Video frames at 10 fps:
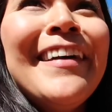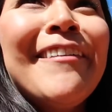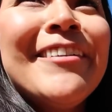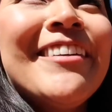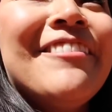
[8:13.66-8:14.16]

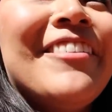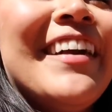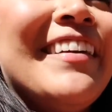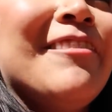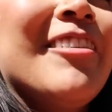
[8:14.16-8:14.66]
now we're trying to
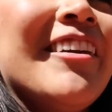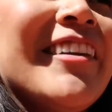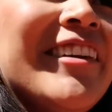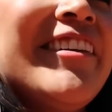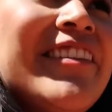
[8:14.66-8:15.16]
find where
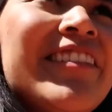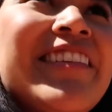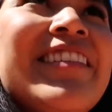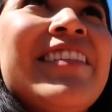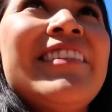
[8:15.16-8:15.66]
it
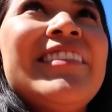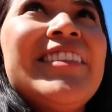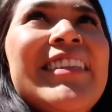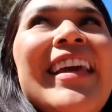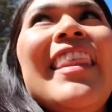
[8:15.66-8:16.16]
goes
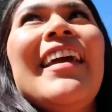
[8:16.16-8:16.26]
to get